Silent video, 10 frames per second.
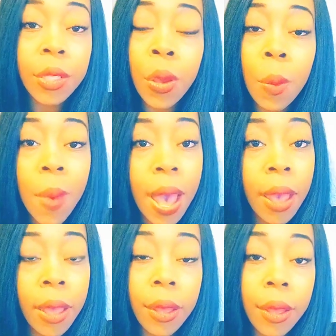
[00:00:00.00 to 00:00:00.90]
Girl, bye.
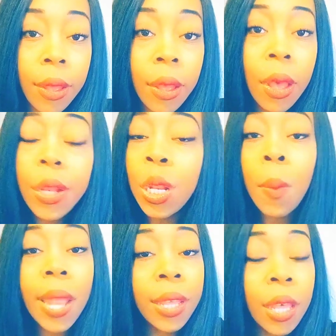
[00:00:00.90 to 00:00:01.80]
Did
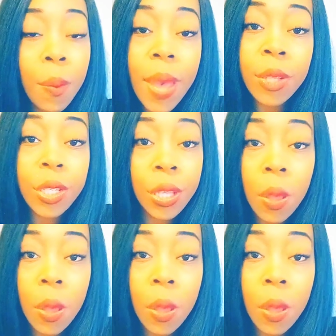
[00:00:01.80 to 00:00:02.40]
nobody come out to your